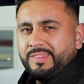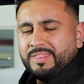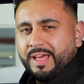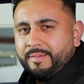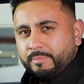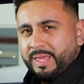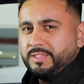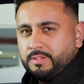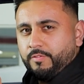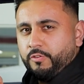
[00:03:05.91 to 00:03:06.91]
and that
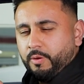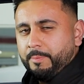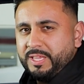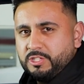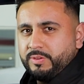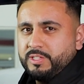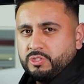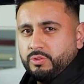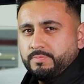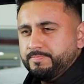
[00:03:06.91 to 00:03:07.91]
makes for a better
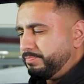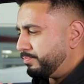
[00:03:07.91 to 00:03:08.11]
install.